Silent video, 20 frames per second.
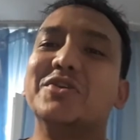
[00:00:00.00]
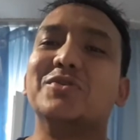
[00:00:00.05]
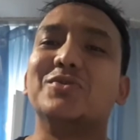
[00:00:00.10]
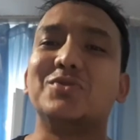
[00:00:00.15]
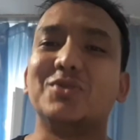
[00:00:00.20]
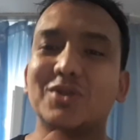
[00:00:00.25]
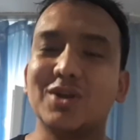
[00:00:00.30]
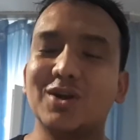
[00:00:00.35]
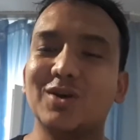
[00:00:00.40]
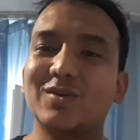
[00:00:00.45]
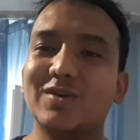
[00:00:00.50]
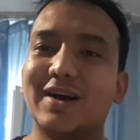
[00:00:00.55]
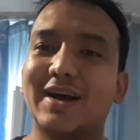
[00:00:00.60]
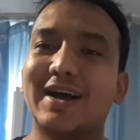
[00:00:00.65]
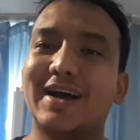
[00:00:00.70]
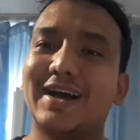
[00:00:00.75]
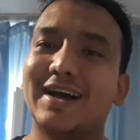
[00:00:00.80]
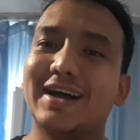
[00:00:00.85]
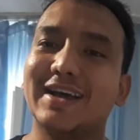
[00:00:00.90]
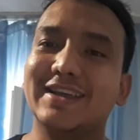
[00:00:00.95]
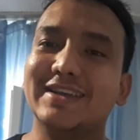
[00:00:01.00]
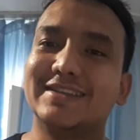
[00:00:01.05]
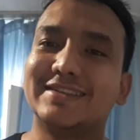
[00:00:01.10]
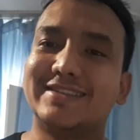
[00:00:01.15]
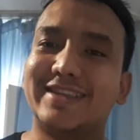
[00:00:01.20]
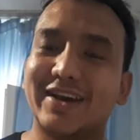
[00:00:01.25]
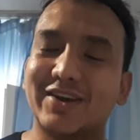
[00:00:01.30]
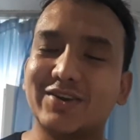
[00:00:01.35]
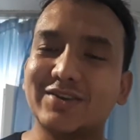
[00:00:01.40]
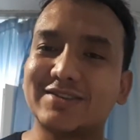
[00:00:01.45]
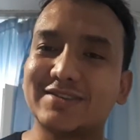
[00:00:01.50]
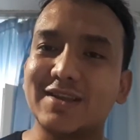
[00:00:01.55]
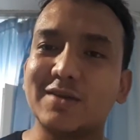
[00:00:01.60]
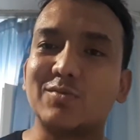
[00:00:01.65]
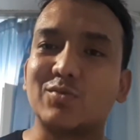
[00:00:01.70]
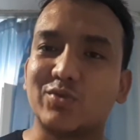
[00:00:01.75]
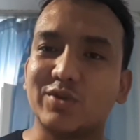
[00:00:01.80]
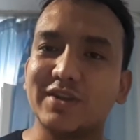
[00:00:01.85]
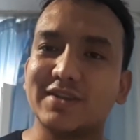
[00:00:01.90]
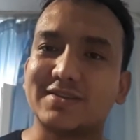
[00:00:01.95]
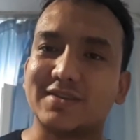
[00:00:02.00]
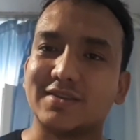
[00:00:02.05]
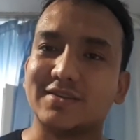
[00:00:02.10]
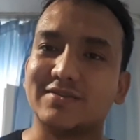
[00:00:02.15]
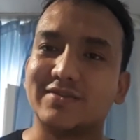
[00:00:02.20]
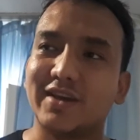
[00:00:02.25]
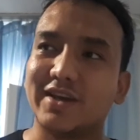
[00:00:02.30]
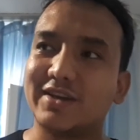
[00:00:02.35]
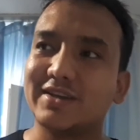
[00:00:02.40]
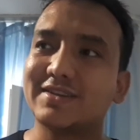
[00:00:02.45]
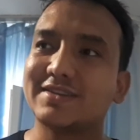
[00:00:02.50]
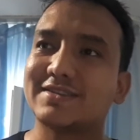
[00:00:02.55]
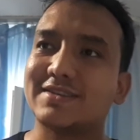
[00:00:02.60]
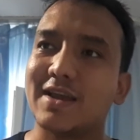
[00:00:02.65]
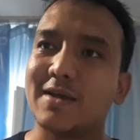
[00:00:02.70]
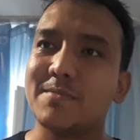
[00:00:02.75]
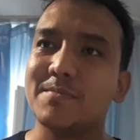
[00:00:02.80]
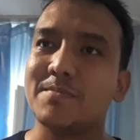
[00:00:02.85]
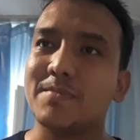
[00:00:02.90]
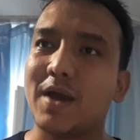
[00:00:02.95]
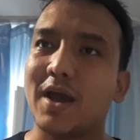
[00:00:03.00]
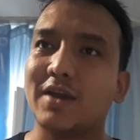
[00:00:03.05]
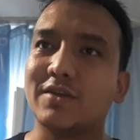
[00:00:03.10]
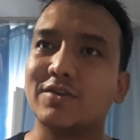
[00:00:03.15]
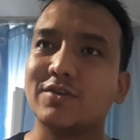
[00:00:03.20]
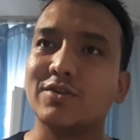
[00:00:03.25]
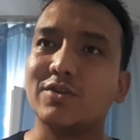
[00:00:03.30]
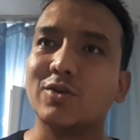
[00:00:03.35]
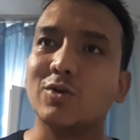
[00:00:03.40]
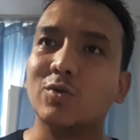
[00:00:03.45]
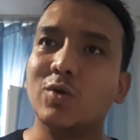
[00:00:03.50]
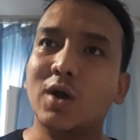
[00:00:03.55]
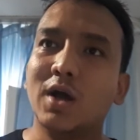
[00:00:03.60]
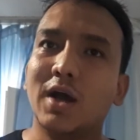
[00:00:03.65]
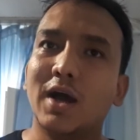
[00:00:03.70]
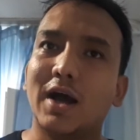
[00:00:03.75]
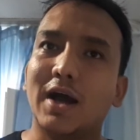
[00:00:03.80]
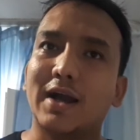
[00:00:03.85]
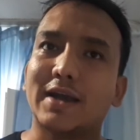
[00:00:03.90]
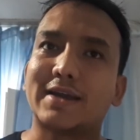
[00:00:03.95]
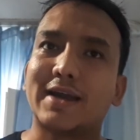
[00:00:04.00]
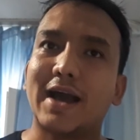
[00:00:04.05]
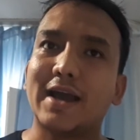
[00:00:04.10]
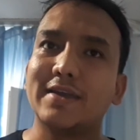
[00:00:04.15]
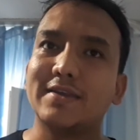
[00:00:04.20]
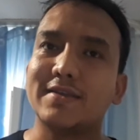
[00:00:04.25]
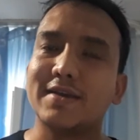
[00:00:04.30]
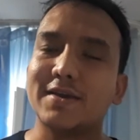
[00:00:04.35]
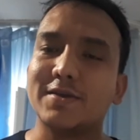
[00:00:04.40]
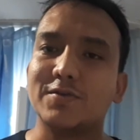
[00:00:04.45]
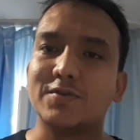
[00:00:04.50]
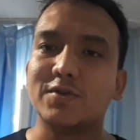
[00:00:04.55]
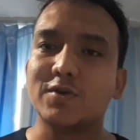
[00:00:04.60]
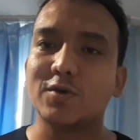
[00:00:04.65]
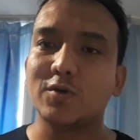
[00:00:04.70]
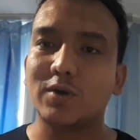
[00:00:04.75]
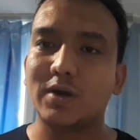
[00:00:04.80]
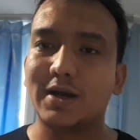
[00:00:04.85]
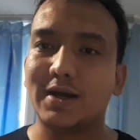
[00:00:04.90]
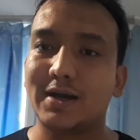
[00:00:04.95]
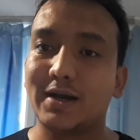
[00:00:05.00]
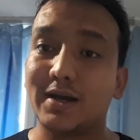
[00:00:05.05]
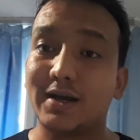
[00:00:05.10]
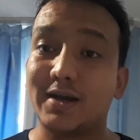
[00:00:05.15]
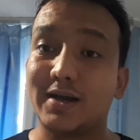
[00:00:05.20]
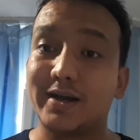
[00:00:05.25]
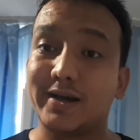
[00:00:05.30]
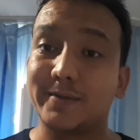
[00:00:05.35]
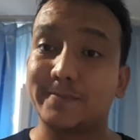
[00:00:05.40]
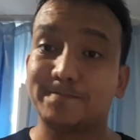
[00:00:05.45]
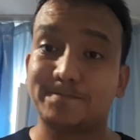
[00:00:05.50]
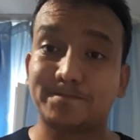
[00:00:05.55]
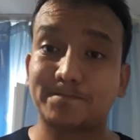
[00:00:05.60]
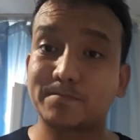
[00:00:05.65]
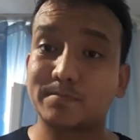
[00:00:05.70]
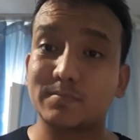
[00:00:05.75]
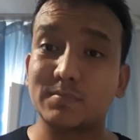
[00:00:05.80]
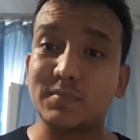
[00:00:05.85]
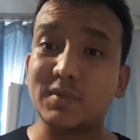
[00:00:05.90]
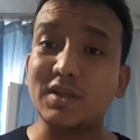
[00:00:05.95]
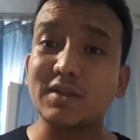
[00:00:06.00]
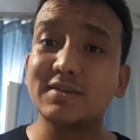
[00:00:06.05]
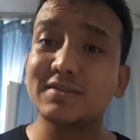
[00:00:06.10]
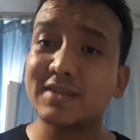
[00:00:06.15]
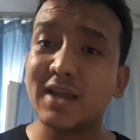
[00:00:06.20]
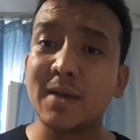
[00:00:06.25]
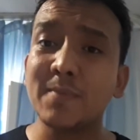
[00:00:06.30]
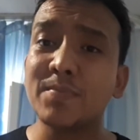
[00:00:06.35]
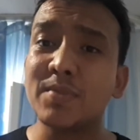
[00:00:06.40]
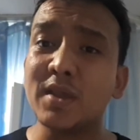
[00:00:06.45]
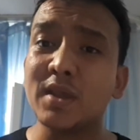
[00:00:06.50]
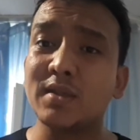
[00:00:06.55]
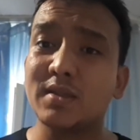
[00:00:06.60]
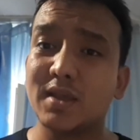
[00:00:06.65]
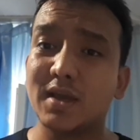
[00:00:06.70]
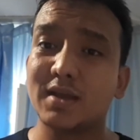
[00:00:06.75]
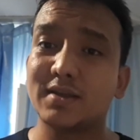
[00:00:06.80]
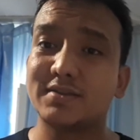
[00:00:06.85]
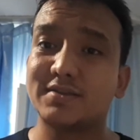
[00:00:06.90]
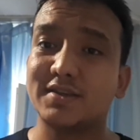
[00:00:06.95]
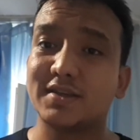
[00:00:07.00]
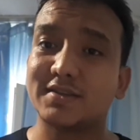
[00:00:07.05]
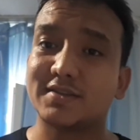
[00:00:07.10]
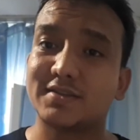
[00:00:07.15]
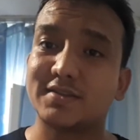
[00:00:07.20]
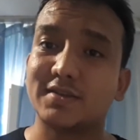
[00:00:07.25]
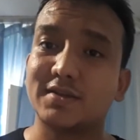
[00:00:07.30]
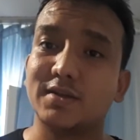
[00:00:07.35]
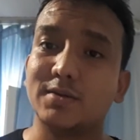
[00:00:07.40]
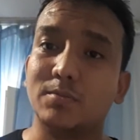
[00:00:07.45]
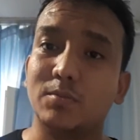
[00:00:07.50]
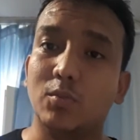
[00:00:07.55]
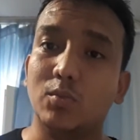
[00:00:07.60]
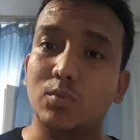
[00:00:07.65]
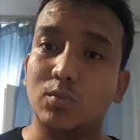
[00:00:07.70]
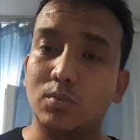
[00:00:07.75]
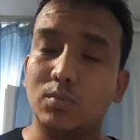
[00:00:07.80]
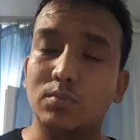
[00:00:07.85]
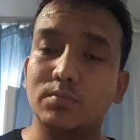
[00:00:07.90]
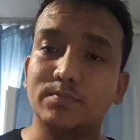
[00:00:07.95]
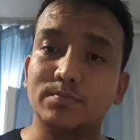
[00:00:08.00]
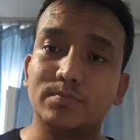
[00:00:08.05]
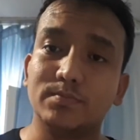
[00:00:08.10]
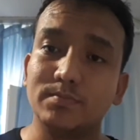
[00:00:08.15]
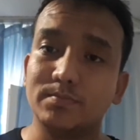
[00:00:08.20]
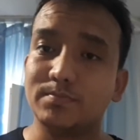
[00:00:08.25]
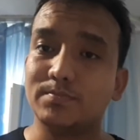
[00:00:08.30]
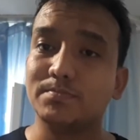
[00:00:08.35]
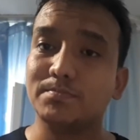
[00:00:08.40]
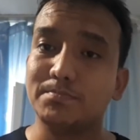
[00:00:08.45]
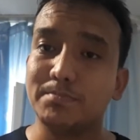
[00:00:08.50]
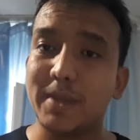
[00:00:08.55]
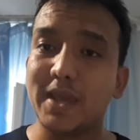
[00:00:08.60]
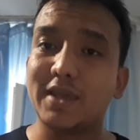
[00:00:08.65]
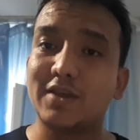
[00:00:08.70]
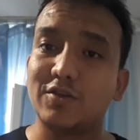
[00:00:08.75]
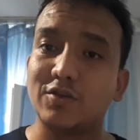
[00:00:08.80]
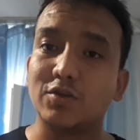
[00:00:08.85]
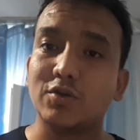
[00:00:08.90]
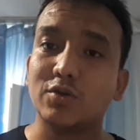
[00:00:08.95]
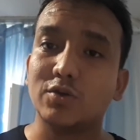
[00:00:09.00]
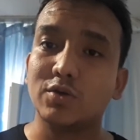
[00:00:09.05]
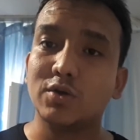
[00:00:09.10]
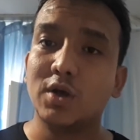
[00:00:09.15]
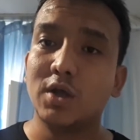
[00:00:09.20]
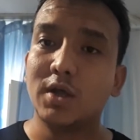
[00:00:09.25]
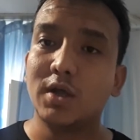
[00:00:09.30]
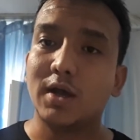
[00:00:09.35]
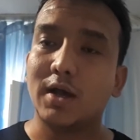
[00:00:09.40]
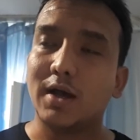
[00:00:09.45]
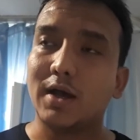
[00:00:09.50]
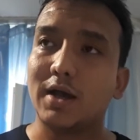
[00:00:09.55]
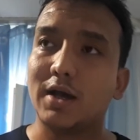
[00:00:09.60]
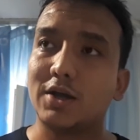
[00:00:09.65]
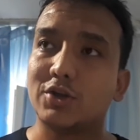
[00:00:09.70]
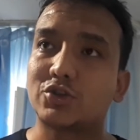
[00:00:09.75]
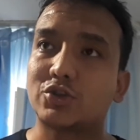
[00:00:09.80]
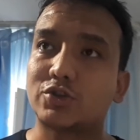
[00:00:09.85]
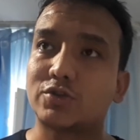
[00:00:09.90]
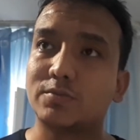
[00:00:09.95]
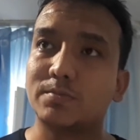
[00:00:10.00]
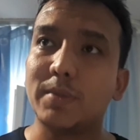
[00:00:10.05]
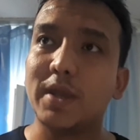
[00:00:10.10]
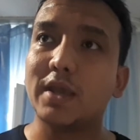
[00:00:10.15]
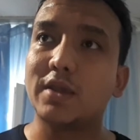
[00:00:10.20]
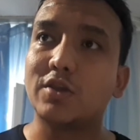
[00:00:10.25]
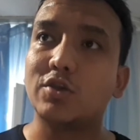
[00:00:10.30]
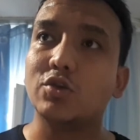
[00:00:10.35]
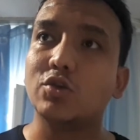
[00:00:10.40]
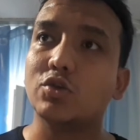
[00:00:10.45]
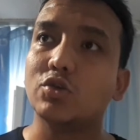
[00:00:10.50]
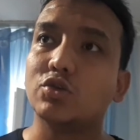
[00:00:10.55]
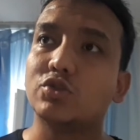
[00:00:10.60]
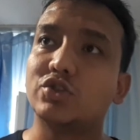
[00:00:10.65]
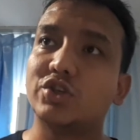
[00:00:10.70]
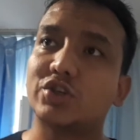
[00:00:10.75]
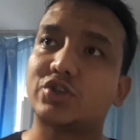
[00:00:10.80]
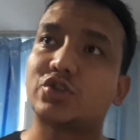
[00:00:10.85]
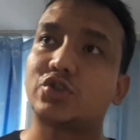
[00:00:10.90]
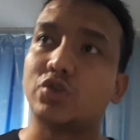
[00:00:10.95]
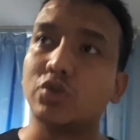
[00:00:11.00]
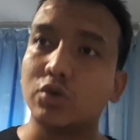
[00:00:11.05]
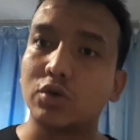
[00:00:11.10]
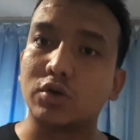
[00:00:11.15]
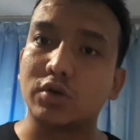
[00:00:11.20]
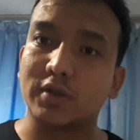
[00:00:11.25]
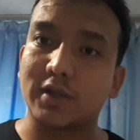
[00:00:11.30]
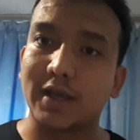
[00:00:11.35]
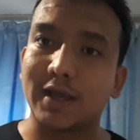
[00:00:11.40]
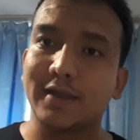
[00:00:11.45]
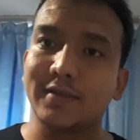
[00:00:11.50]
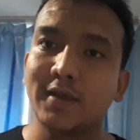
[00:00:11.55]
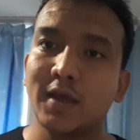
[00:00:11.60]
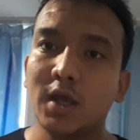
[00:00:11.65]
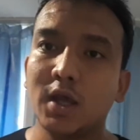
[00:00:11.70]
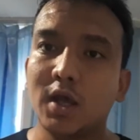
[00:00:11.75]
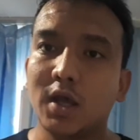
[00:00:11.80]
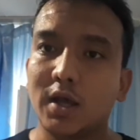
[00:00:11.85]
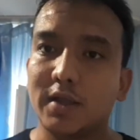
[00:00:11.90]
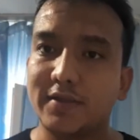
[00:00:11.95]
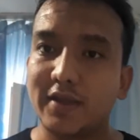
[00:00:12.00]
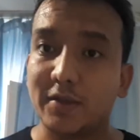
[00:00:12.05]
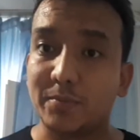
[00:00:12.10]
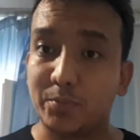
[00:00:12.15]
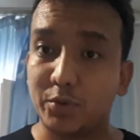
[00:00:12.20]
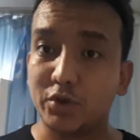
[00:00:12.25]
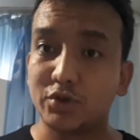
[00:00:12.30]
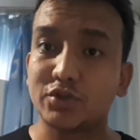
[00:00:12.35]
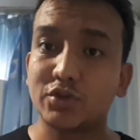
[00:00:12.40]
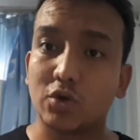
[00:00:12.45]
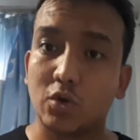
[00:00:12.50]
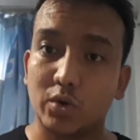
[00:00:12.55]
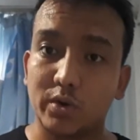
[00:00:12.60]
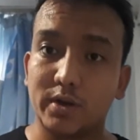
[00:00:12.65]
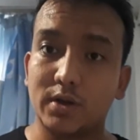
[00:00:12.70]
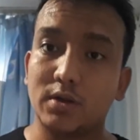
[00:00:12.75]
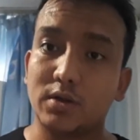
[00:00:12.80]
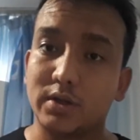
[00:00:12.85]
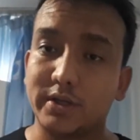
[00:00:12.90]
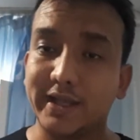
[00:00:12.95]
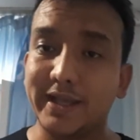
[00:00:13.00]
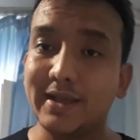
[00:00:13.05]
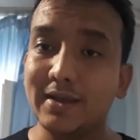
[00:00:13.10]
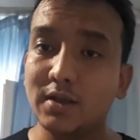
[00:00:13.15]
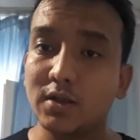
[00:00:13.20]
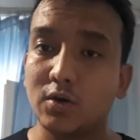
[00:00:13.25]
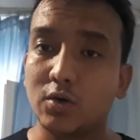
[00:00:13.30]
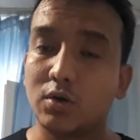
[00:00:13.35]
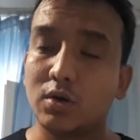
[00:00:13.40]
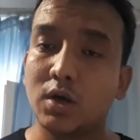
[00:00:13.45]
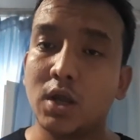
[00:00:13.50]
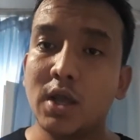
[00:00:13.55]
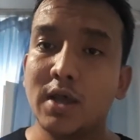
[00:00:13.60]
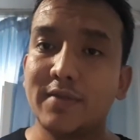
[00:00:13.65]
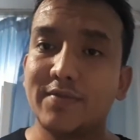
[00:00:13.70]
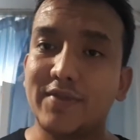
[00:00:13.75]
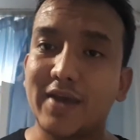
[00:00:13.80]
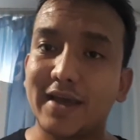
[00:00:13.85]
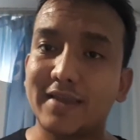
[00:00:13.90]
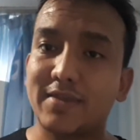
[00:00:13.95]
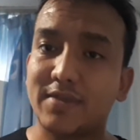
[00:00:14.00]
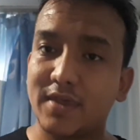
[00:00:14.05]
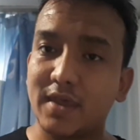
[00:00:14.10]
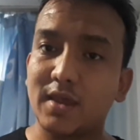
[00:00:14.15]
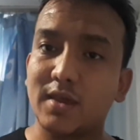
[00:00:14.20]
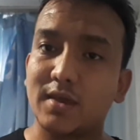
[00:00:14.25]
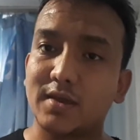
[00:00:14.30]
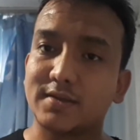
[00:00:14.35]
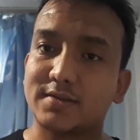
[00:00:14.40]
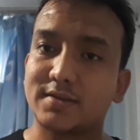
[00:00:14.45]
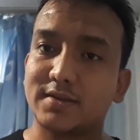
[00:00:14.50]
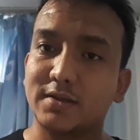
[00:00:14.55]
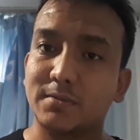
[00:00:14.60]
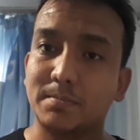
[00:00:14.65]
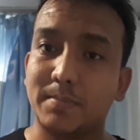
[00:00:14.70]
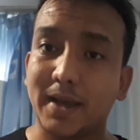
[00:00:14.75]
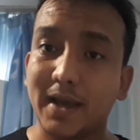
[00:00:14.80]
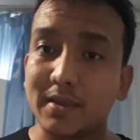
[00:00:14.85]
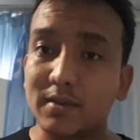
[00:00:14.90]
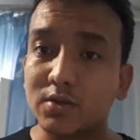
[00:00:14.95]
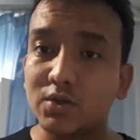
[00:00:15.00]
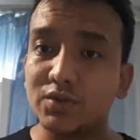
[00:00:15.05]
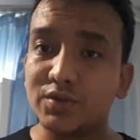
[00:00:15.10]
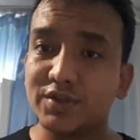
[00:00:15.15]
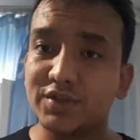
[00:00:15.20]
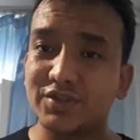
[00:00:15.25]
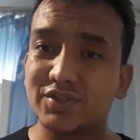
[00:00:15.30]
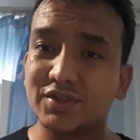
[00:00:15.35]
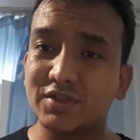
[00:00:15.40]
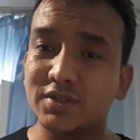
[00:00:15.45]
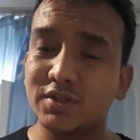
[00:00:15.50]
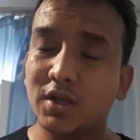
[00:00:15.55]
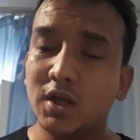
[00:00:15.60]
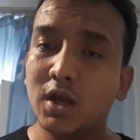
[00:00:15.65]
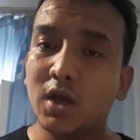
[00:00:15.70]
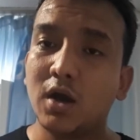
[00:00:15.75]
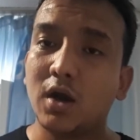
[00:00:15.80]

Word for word: You know, uh, there is some reason. There is some, I don't know, a kind of, you know, uh, something that just uh, make you uh, make you just sure that that person uh, ill or that thing is in bad condition.